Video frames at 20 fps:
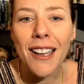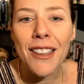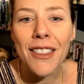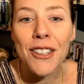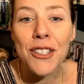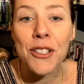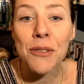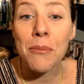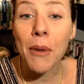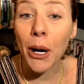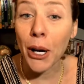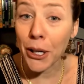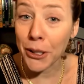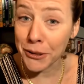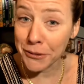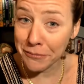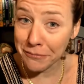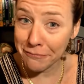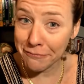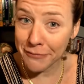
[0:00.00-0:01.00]
tomorrow
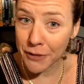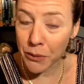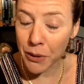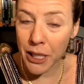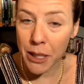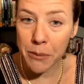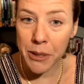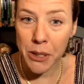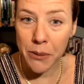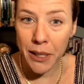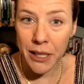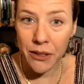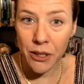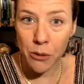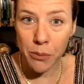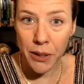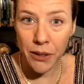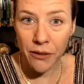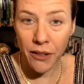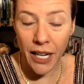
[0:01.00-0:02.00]
we're going to be doing a little
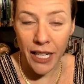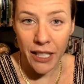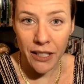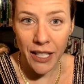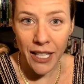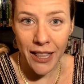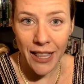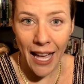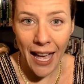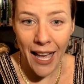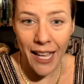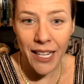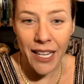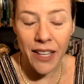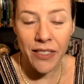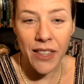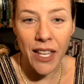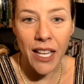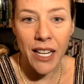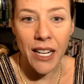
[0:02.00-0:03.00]
bit of writing like that.
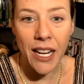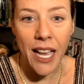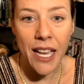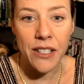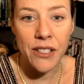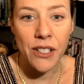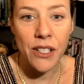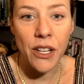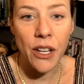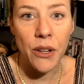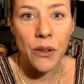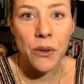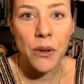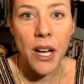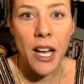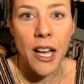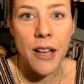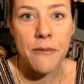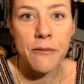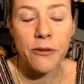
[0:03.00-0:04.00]
And then, as you know,
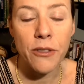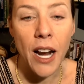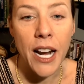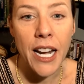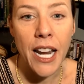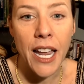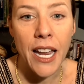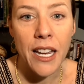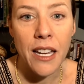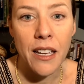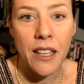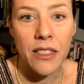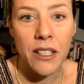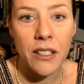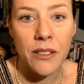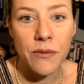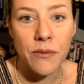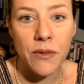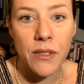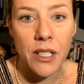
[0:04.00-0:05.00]
Friday,
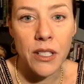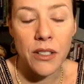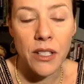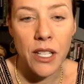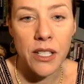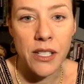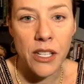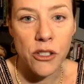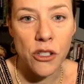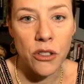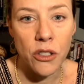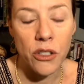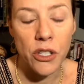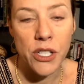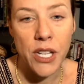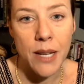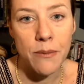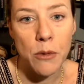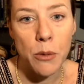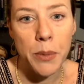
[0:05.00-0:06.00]
the Essential Learning
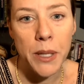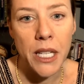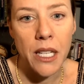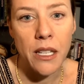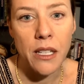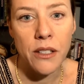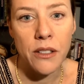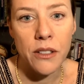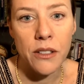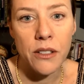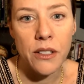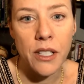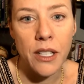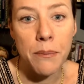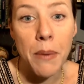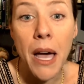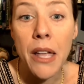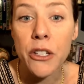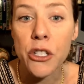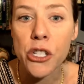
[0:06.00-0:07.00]
Time will be
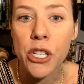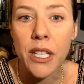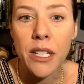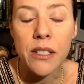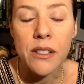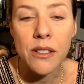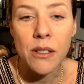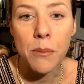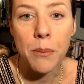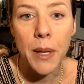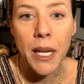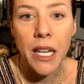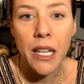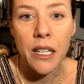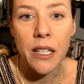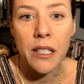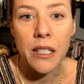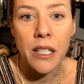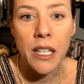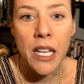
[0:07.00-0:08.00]
polishing and
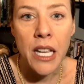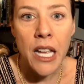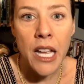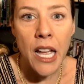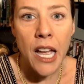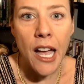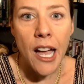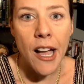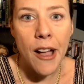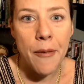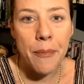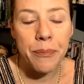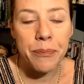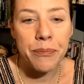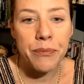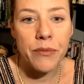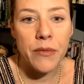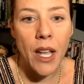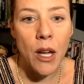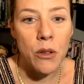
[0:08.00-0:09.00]
submitting
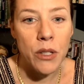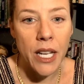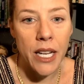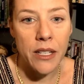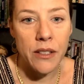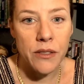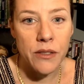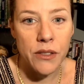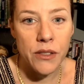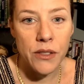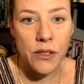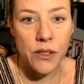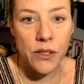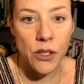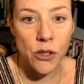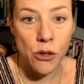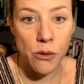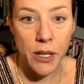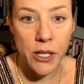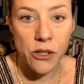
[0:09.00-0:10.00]
outline
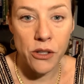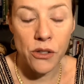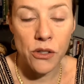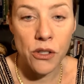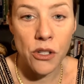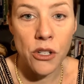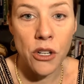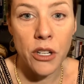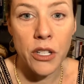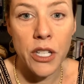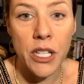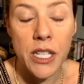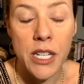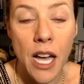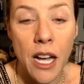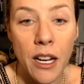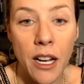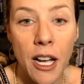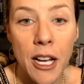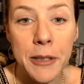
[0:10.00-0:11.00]
situations to
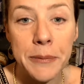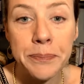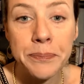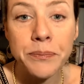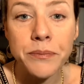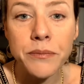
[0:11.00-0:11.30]
turnitin.com.